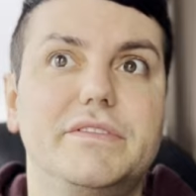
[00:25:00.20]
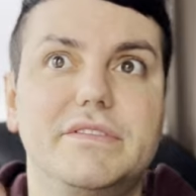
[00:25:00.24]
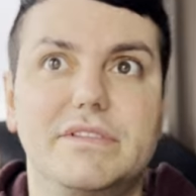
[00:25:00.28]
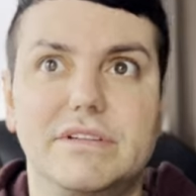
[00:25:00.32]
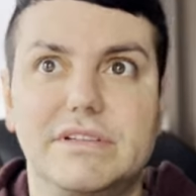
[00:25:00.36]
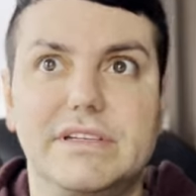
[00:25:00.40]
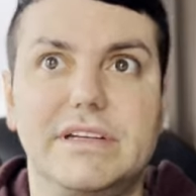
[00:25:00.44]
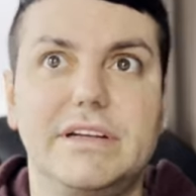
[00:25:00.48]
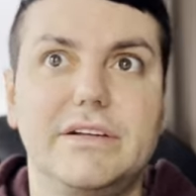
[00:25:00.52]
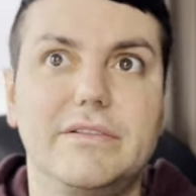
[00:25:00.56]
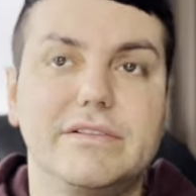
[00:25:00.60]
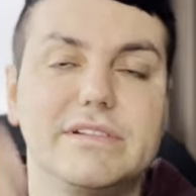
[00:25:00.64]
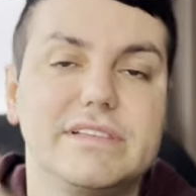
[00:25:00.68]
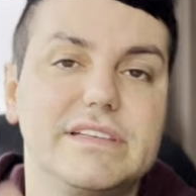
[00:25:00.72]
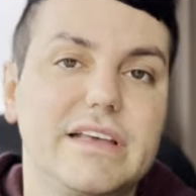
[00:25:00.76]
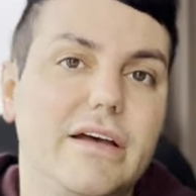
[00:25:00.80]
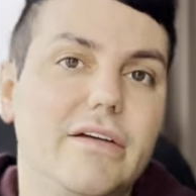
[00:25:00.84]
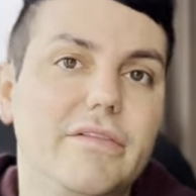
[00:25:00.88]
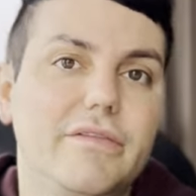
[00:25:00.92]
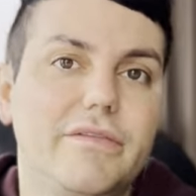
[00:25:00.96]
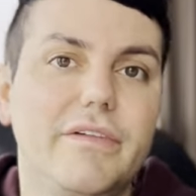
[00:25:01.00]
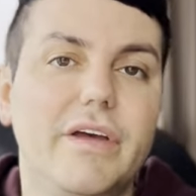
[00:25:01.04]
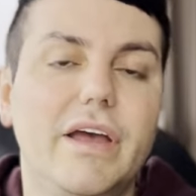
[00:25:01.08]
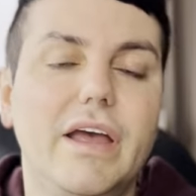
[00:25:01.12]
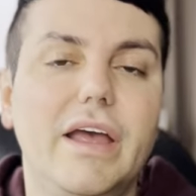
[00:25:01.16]
casino
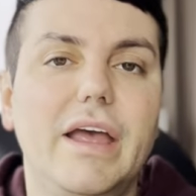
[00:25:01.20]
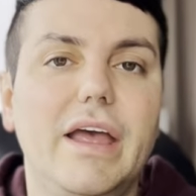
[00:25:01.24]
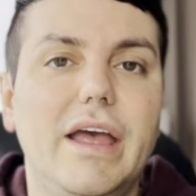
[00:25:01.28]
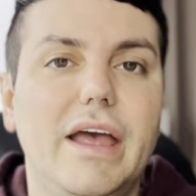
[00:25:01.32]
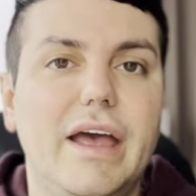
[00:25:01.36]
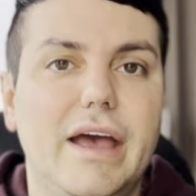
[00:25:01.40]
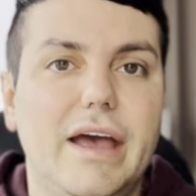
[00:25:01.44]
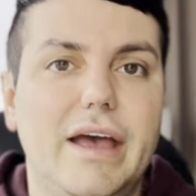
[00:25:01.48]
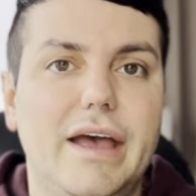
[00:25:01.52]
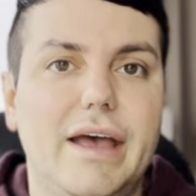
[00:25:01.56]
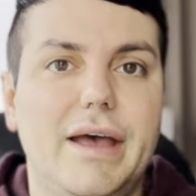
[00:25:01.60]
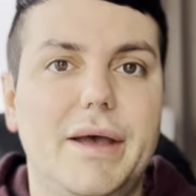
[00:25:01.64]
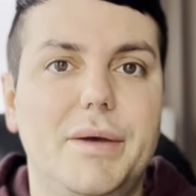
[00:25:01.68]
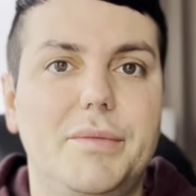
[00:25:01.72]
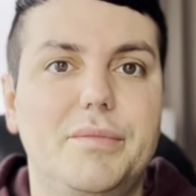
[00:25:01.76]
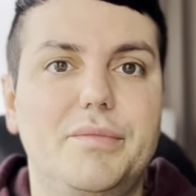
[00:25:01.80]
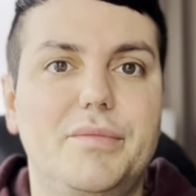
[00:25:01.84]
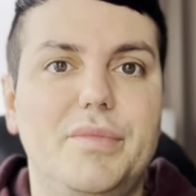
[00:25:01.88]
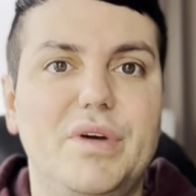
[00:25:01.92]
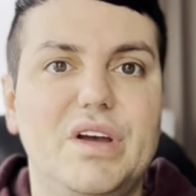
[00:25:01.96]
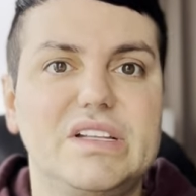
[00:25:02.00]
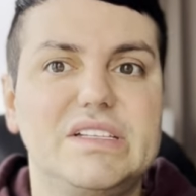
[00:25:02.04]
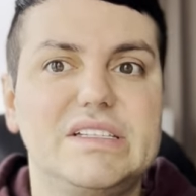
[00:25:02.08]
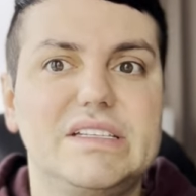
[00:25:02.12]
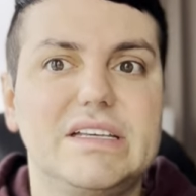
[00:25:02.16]
itself.
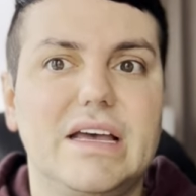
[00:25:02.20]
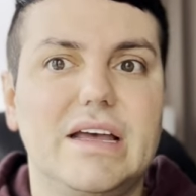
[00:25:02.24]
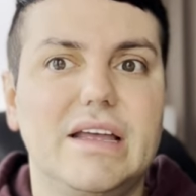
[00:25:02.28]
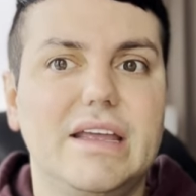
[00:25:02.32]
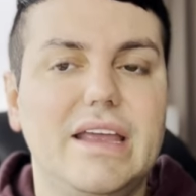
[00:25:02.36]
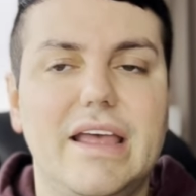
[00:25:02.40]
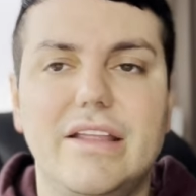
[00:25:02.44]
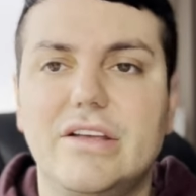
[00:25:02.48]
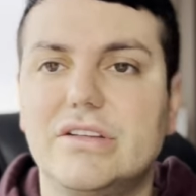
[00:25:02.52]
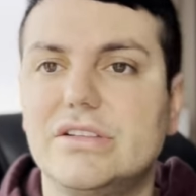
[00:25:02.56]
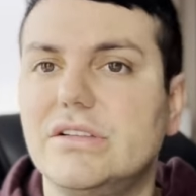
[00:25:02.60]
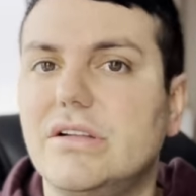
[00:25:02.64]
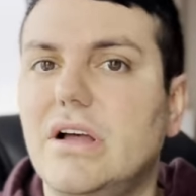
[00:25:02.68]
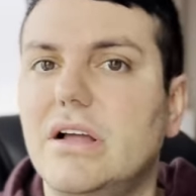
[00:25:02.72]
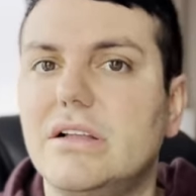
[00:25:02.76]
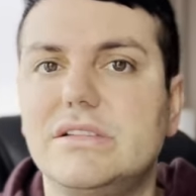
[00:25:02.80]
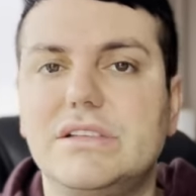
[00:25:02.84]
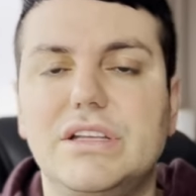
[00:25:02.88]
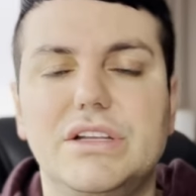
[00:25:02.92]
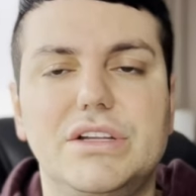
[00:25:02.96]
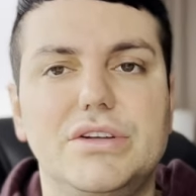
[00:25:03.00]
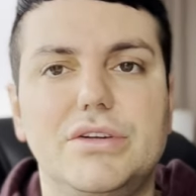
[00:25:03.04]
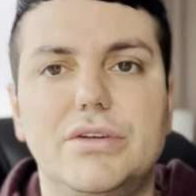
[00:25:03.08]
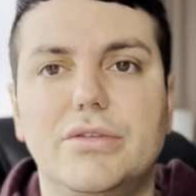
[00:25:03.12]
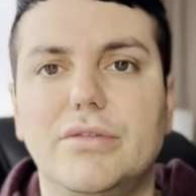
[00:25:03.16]
But yeah, there's
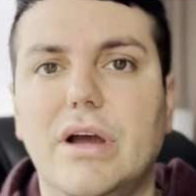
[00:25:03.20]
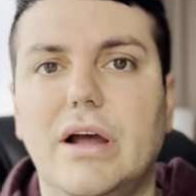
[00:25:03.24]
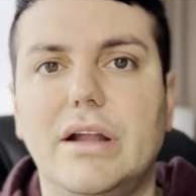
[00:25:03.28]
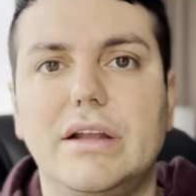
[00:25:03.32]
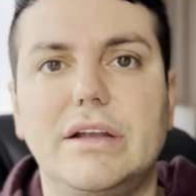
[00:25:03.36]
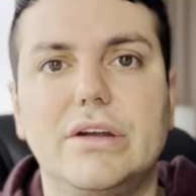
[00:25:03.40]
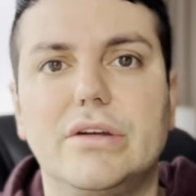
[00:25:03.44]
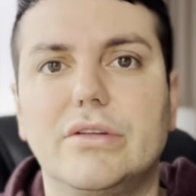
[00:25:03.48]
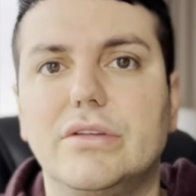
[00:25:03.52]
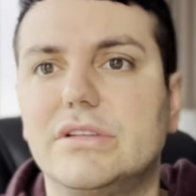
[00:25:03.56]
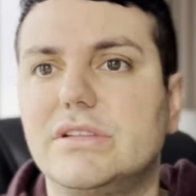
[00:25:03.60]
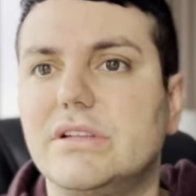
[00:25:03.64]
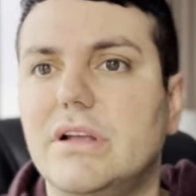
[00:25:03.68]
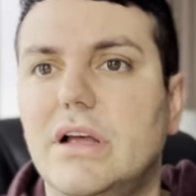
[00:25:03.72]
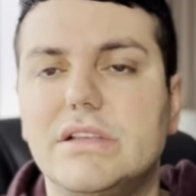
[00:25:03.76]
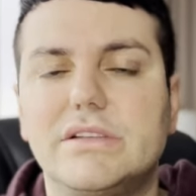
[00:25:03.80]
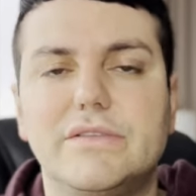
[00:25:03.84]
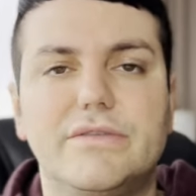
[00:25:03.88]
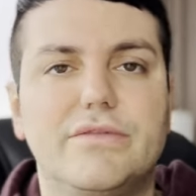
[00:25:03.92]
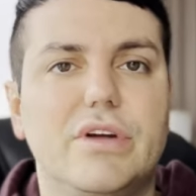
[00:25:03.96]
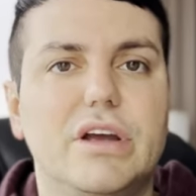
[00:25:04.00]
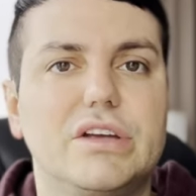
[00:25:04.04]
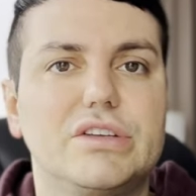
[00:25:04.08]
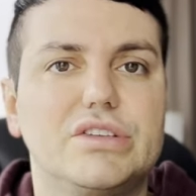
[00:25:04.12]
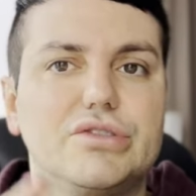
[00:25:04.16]
lots to do around here. There's lots
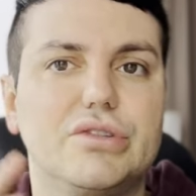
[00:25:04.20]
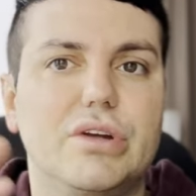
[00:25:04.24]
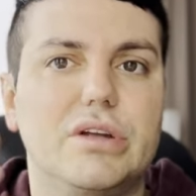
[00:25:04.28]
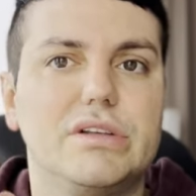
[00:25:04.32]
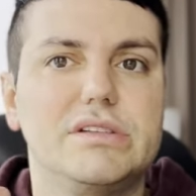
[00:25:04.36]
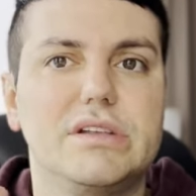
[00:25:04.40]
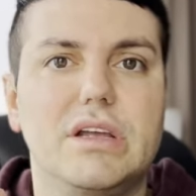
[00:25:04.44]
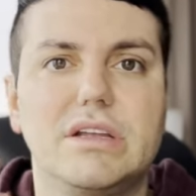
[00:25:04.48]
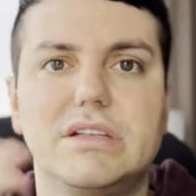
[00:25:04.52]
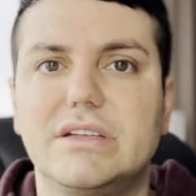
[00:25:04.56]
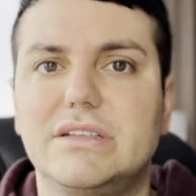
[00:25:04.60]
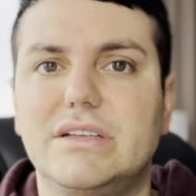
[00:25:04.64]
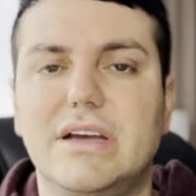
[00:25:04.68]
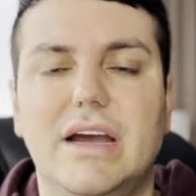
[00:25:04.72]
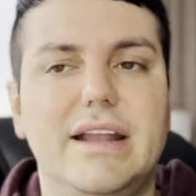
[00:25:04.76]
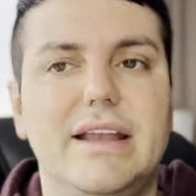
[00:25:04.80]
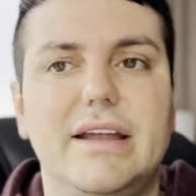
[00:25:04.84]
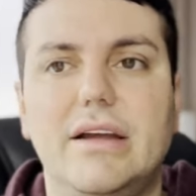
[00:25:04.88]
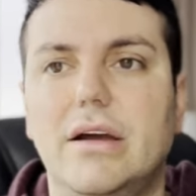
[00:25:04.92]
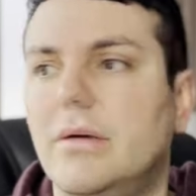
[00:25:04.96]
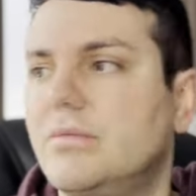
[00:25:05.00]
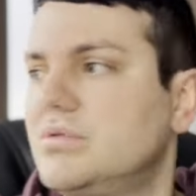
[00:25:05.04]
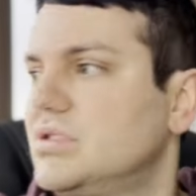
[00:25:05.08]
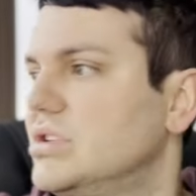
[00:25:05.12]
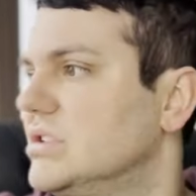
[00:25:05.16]
of restaurants, lots of
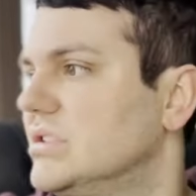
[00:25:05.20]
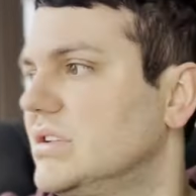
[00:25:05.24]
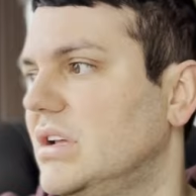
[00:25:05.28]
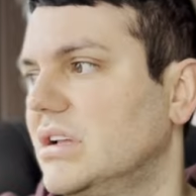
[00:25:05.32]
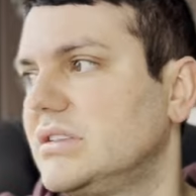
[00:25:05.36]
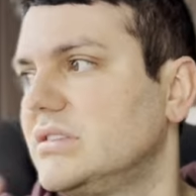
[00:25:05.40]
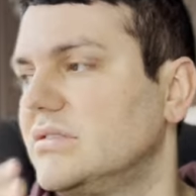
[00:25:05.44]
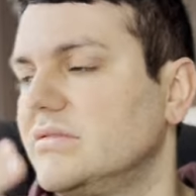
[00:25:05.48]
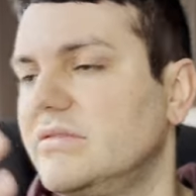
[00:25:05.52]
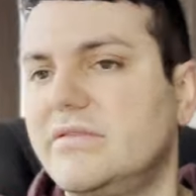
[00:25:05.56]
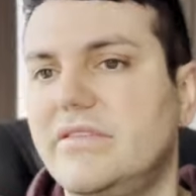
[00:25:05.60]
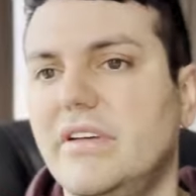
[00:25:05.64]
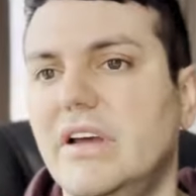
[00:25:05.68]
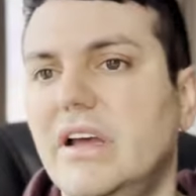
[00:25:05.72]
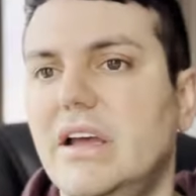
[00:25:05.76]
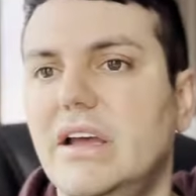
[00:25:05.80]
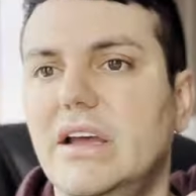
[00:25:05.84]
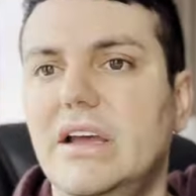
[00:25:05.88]
dining options, lots of